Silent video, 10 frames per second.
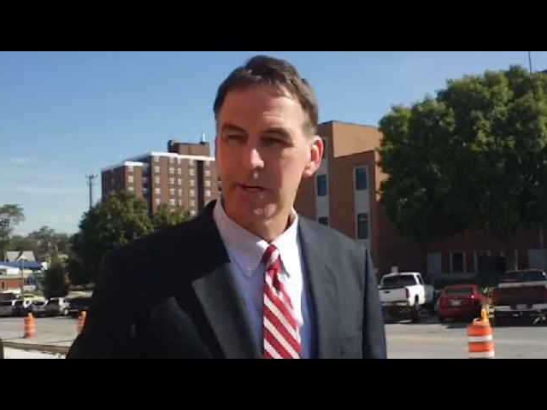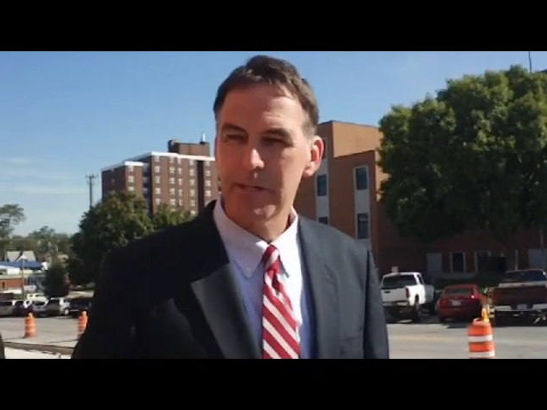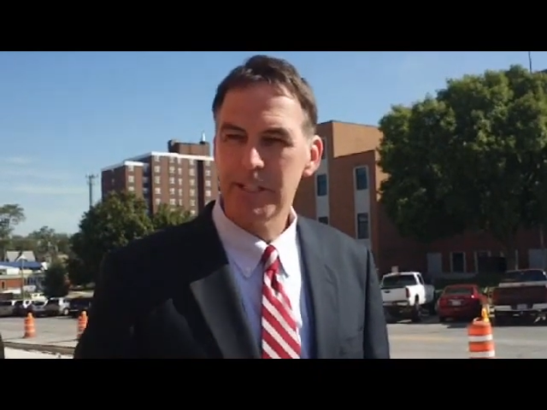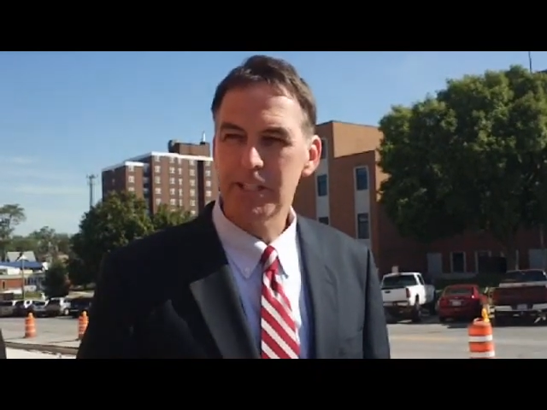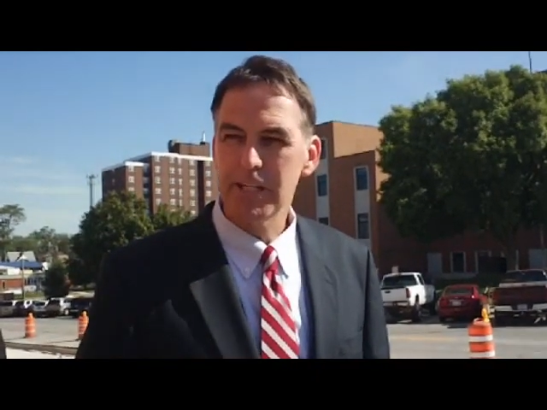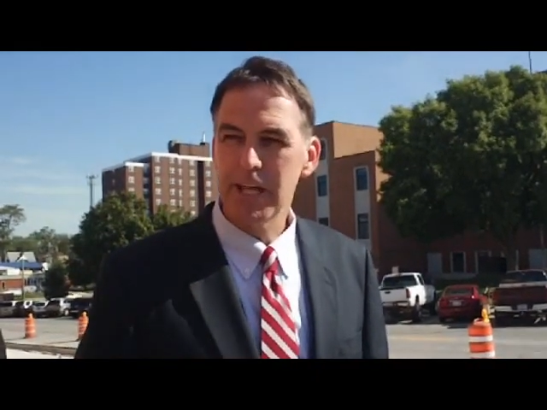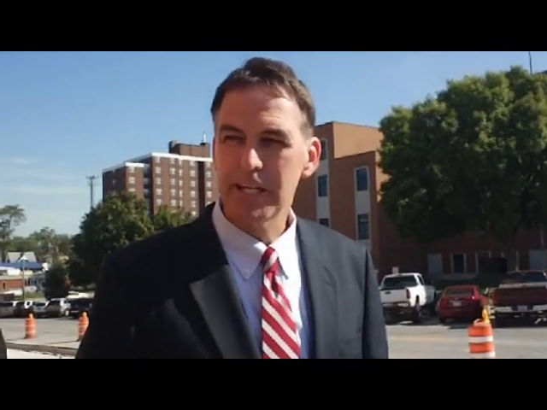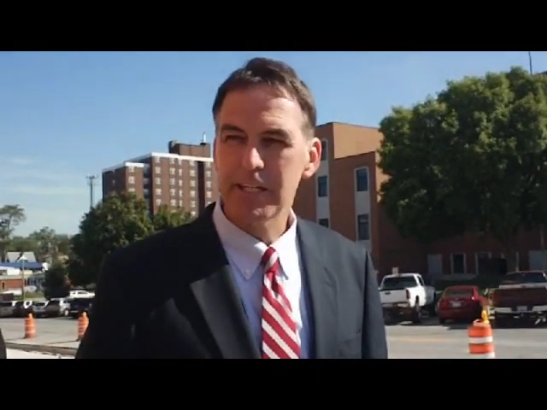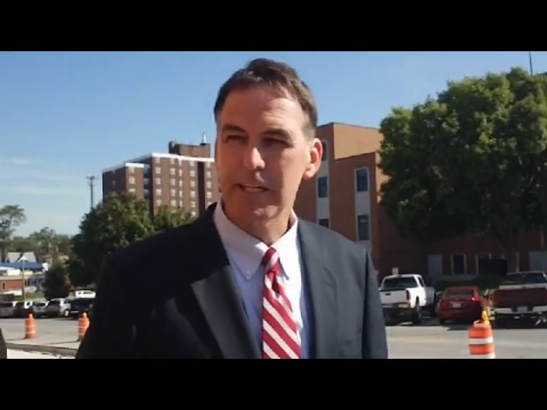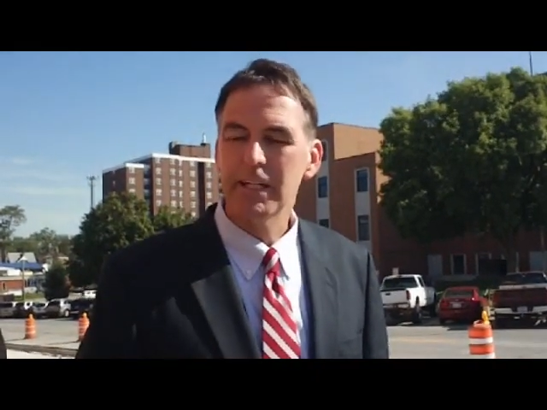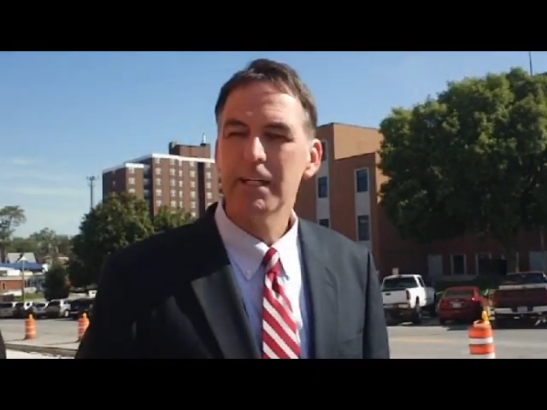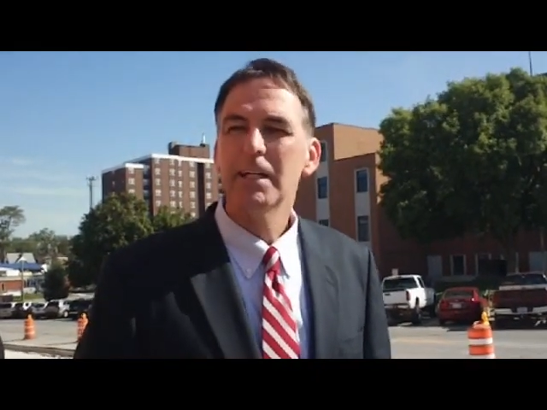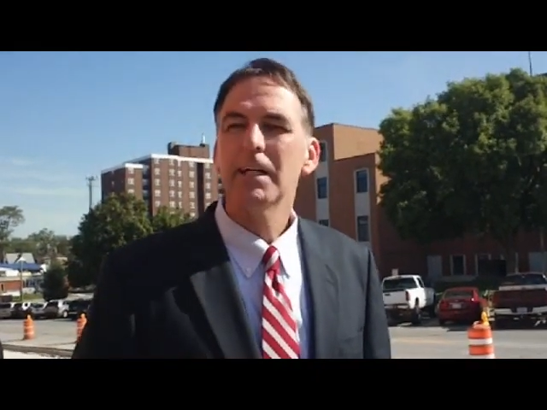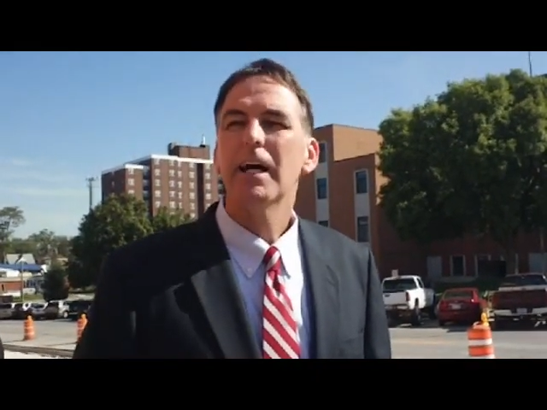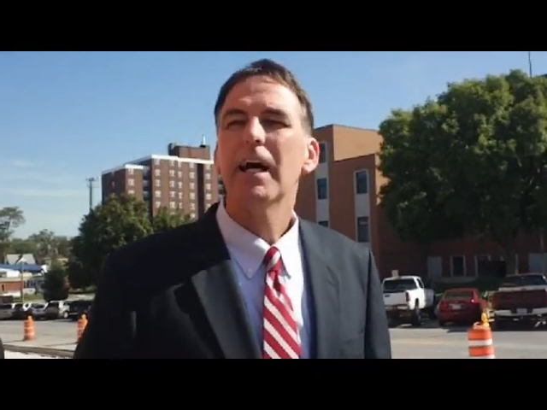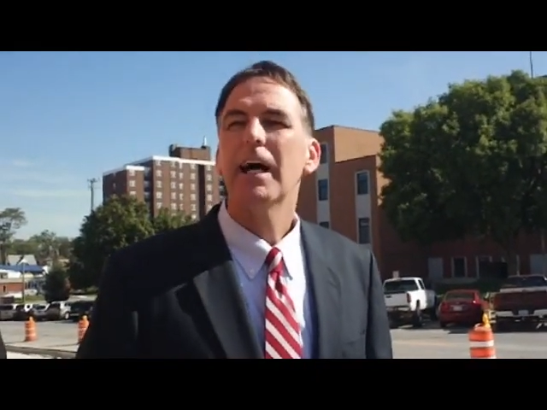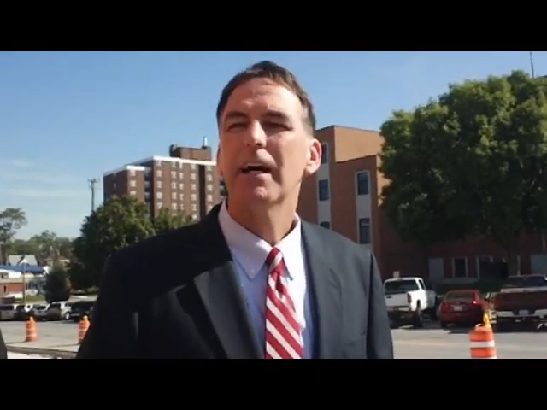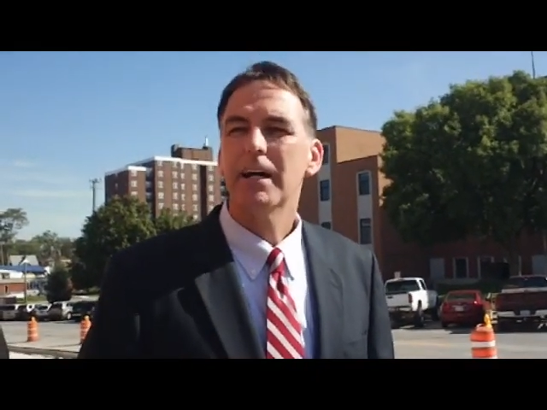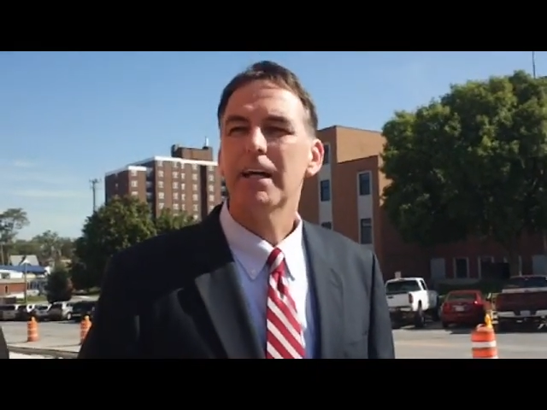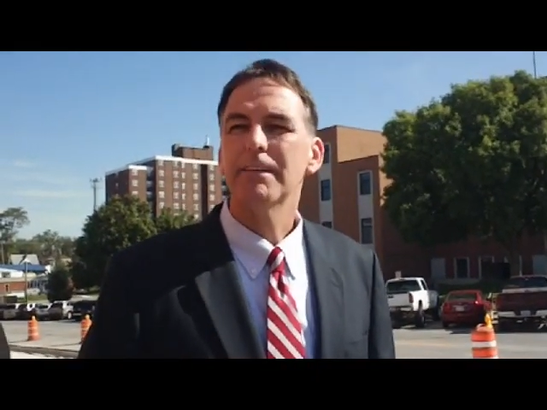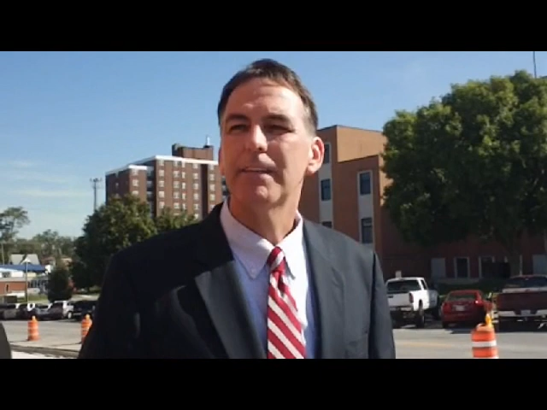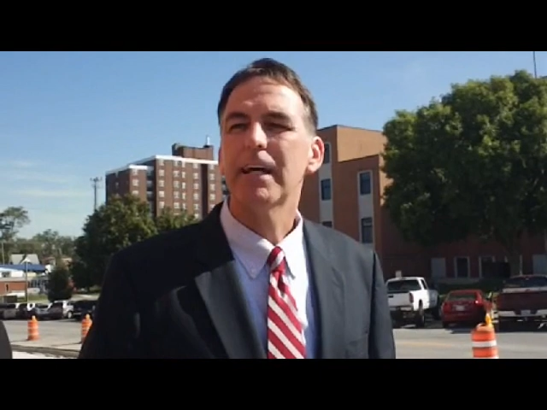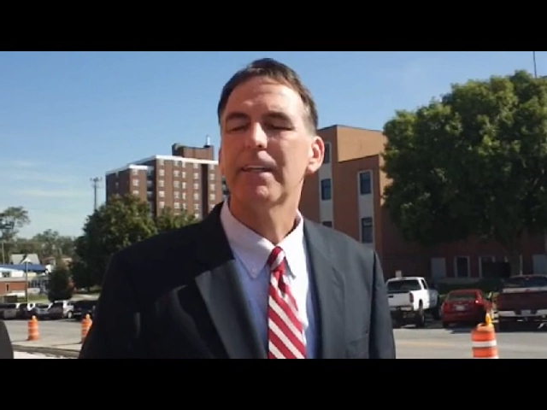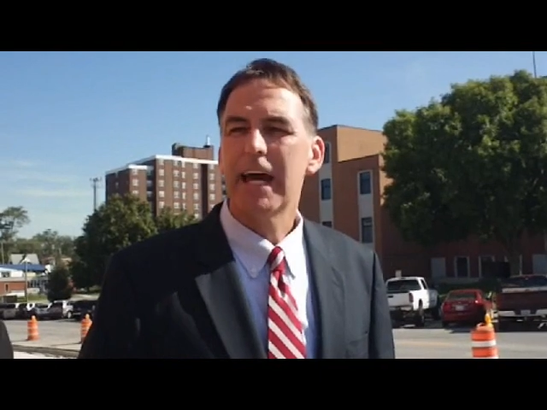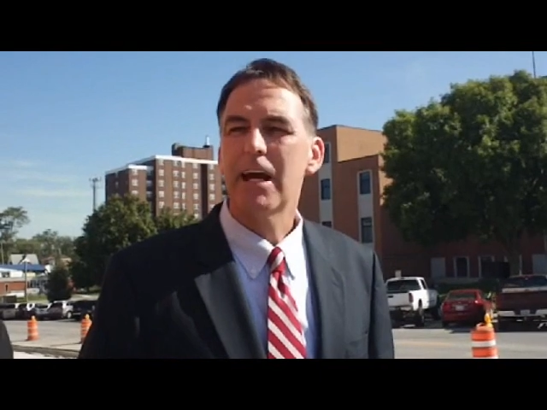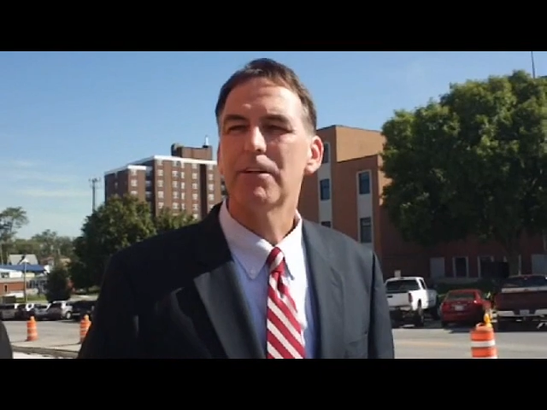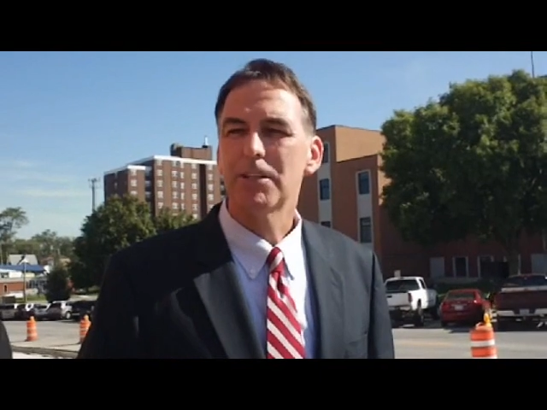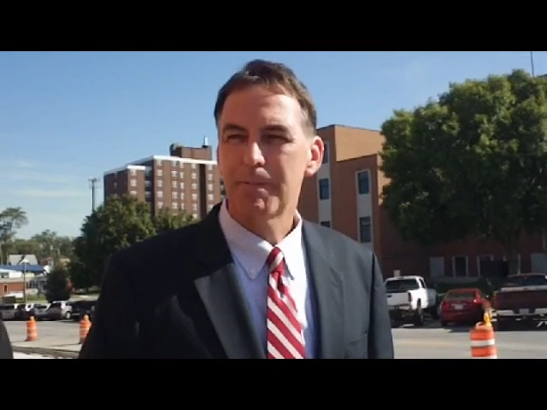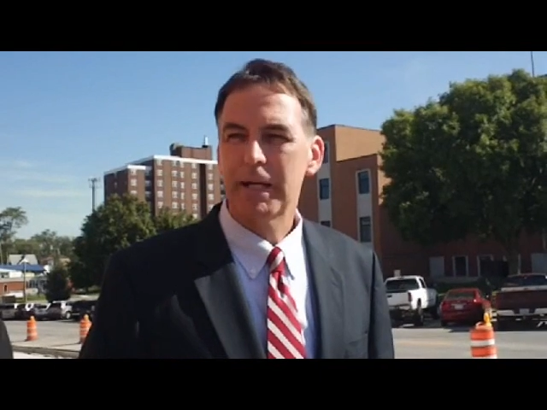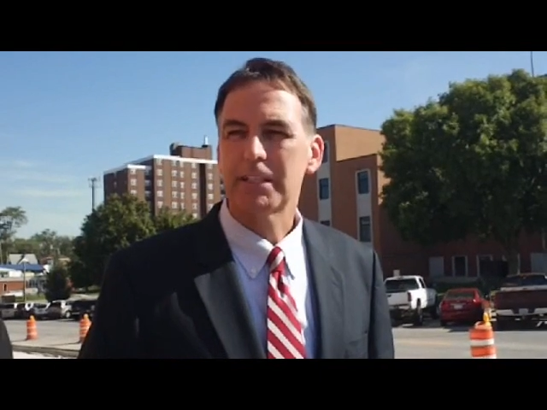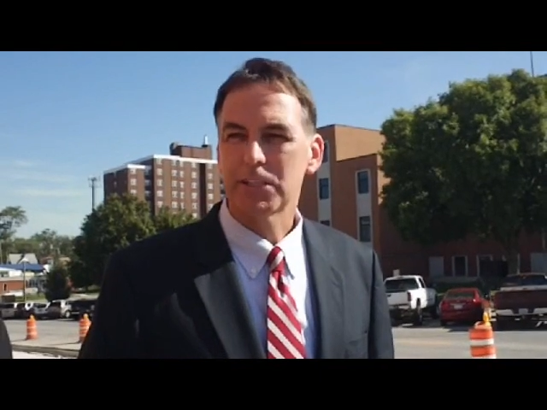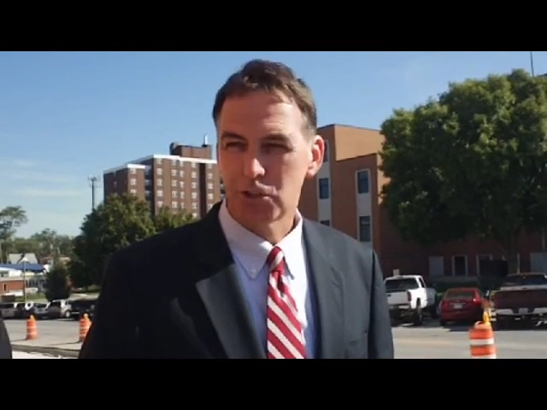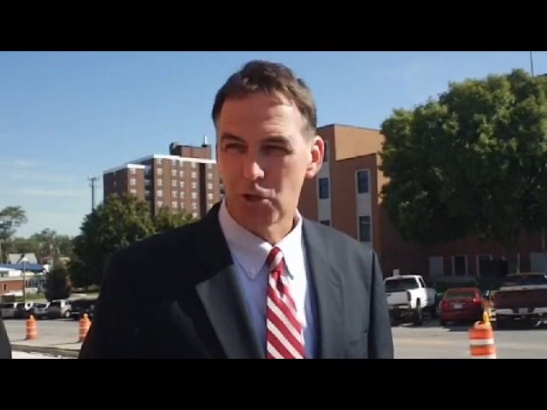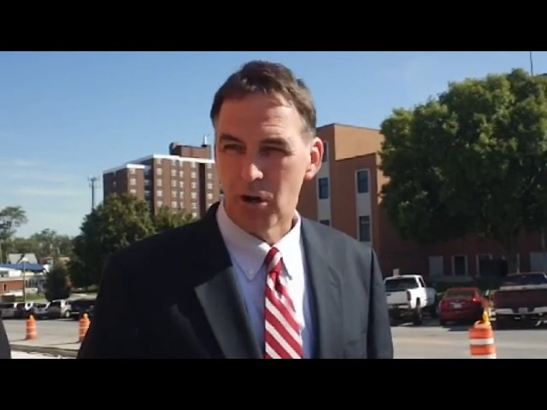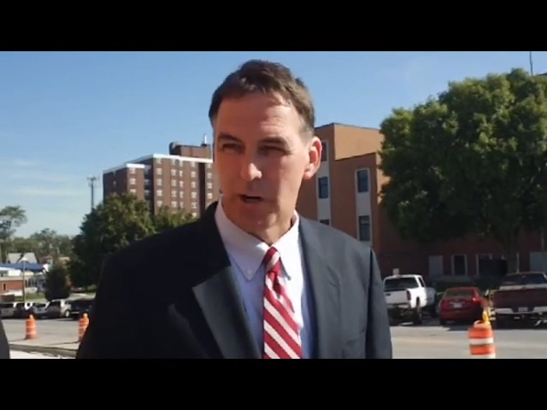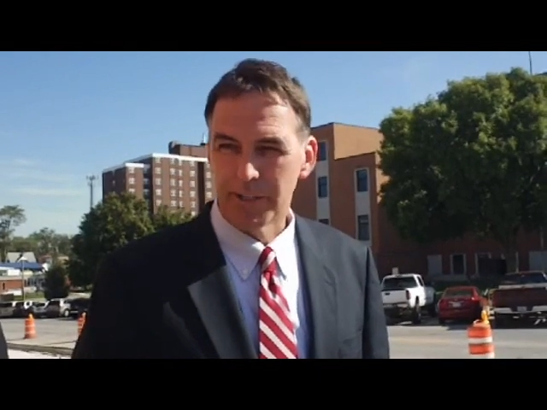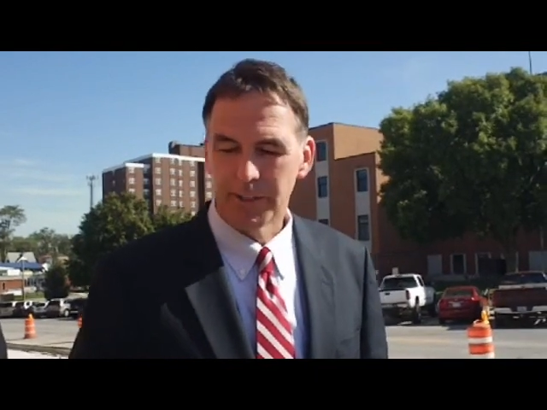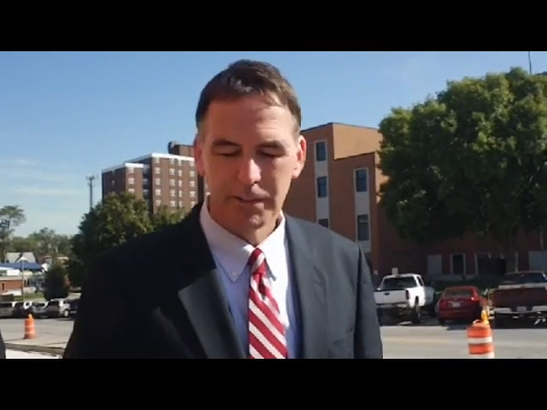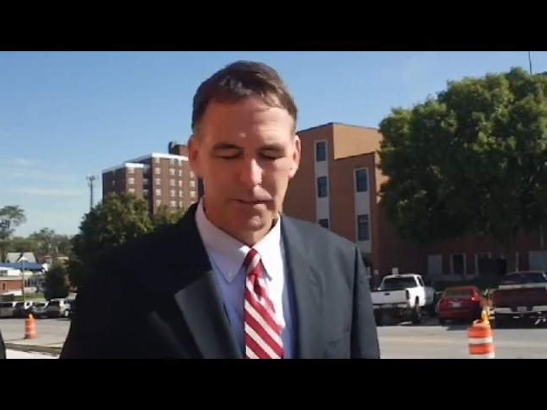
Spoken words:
WTAD, that respect is gone.